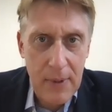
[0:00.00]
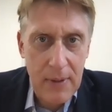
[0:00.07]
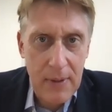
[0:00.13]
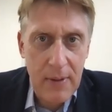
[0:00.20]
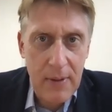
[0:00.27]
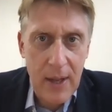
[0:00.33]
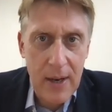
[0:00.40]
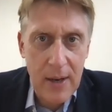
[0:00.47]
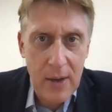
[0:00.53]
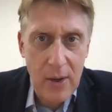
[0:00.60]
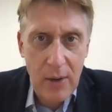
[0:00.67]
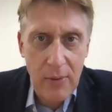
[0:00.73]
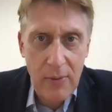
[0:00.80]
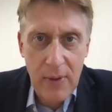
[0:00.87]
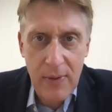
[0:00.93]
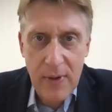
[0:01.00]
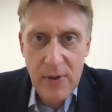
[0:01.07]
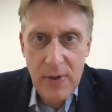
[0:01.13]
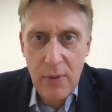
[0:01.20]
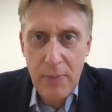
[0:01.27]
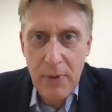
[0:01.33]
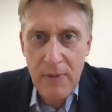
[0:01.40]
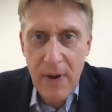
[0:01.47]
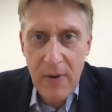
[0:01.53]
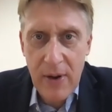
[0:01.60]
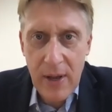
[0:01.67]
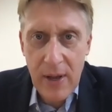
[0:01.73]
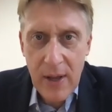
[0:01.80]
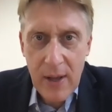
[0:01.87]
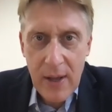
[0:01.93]
Then this could be a
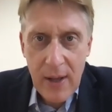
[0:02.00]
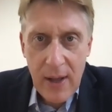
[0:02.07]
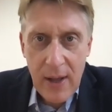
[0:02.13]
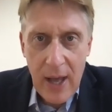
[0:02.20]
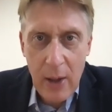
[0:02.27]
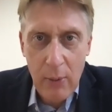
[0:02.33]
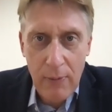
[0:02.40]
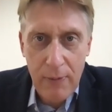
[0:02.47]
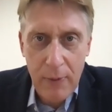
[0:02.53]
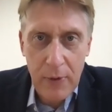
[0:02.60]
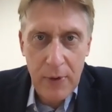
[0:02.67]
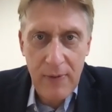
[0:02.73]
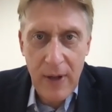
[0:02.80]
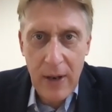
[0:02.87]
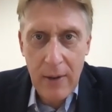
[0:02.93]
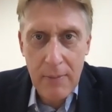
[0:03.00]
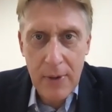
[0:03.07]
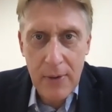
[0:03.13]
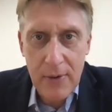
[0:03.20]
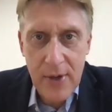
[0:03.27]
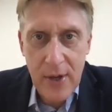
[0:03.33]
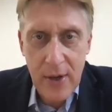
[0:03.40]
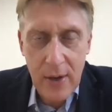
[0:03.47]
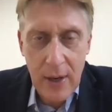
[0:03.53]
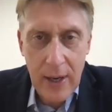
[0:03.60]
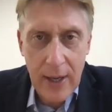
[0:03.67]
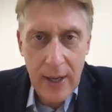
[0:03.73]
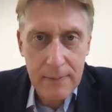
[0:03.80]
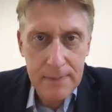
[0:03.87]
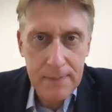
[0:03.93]
very helpful development,
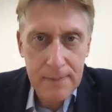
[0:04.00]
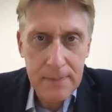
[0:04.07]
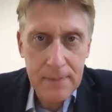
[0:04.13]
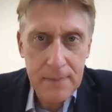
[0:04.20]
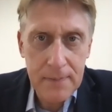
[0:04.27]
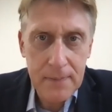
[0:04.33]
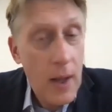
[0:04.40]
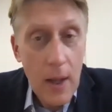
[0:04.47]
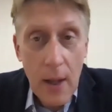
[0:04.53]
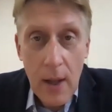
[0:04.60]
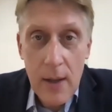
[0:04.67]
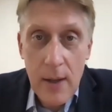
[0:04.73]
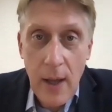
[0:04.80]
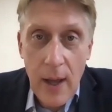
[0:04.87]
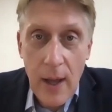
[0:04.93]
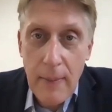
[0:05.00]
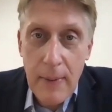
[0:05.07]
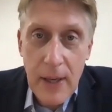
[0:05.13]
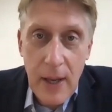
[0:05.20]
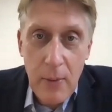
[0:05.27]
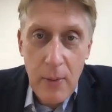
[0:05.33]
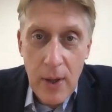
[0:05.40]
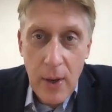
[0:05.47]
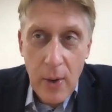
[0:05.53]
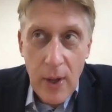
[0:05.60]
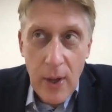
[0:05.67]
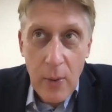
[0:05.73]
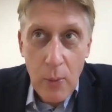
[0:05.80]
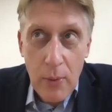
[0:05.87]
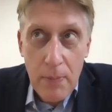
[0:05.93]
certainly. Yeah, I mean,
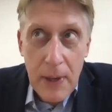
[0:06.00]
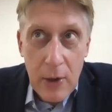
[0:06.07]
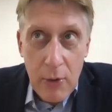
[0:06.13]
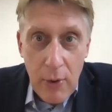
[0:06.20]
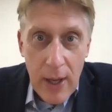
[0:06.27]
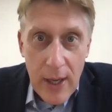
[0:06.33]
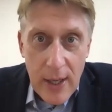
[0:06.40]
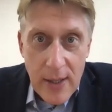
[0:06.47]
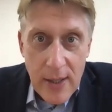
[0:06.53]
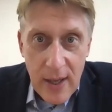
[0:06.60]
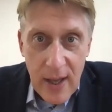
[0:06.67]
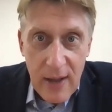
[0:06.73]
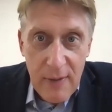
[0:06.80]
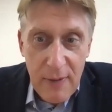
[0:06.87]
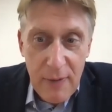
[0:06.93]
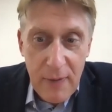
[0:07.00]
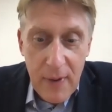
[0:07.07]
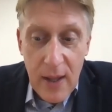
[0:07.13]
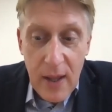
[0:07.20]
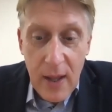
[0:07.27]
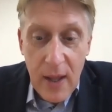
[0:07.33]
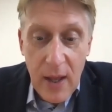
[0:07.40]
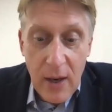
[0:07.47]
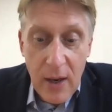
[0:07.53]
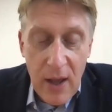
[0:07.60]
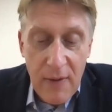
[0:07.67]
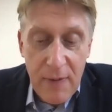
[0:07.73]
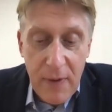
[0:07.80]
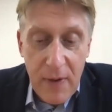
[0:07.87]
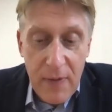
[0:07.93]
it would be great if
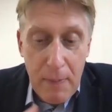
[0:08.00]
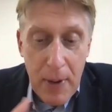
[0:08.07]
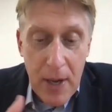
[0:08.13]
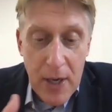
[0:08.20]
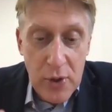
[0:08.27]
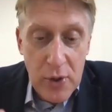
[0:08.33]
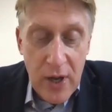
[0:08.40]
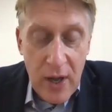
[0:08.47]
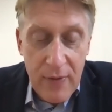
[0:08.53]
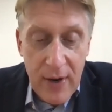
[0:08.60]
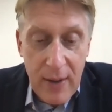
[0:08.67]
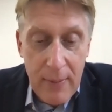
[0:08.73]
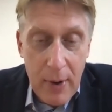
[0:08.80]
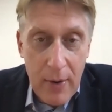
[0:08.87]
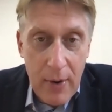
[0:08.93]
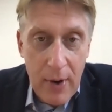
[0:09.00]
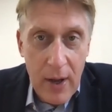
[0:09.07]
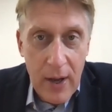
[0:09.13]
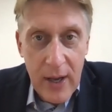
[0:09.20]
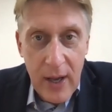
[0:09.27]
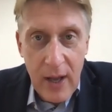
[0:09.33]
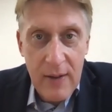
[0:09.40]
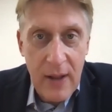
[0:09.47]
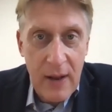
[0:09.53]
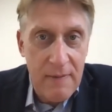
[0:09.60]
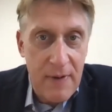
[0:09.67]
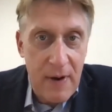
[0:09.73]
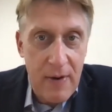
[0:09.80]
a patient could have an MRI and then very